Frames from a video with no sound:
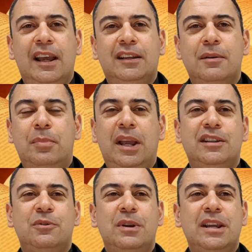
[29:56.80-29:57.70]
compared
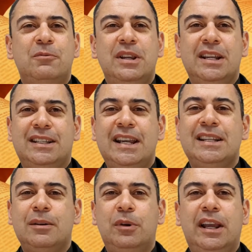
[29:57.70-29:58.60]
to when you see
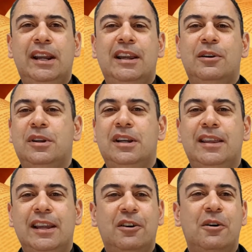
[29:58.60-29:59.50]
someone getting healed and you
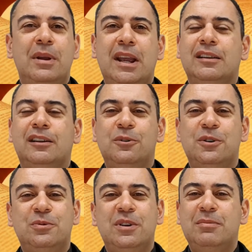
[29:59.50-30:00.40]
think, oh man, the
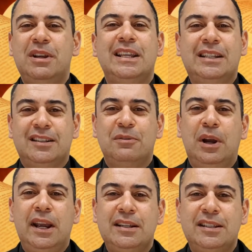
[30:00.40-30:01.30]
Lord's with me, this is
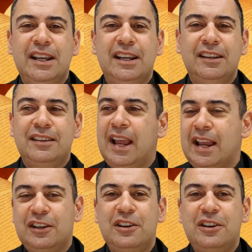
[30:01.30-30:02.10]
amazing, thank